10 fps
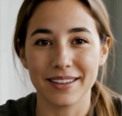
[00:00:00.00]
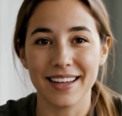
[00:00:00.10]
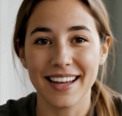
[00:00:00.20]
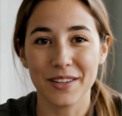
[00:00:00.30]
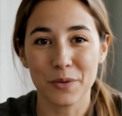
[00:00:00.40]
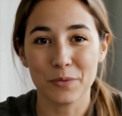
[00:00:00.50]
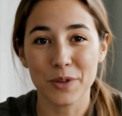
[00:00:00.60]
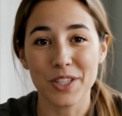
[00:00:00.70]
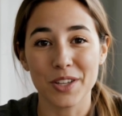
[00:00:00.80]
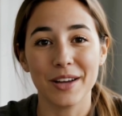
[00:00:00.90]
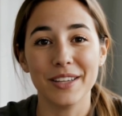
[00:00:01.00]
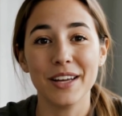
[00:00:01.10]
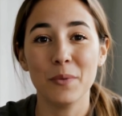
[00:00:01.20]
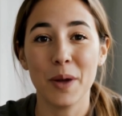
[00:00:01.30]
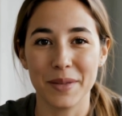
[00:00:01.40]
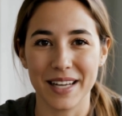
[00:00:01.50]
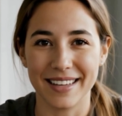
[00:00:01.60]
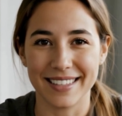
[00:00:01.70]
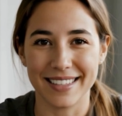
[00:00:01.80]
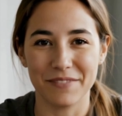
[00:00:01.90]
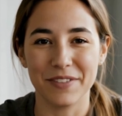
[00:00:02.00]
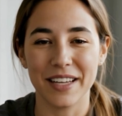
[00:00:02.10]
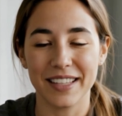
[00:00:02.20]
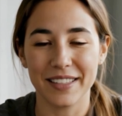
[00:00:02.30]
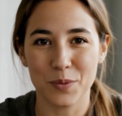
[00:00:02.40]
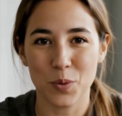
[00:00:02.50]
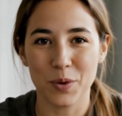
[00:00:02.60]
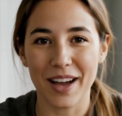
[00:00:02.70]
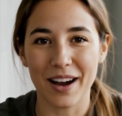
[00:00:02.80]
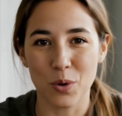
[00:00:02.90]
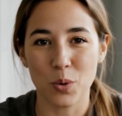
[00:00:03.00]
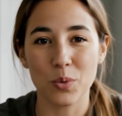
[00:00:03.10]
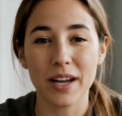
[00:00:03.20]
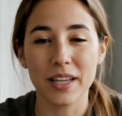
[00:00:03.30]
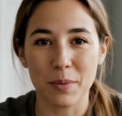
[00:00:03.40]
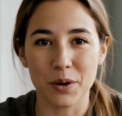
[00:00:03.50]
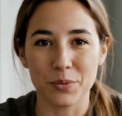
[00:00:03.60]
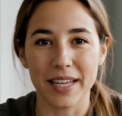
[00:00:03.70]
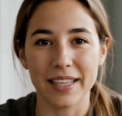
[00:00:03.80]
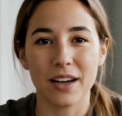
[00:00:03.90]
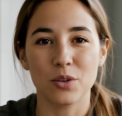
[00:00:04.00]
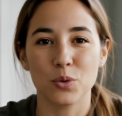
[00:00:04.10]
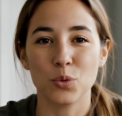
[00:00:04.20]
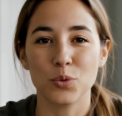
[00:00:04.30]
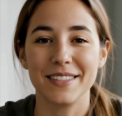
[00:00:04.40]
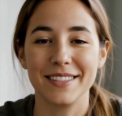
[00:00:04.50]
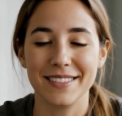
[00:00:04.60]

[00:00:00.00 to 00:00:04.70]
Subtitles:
for starting your website safely without worrying about takedown notices.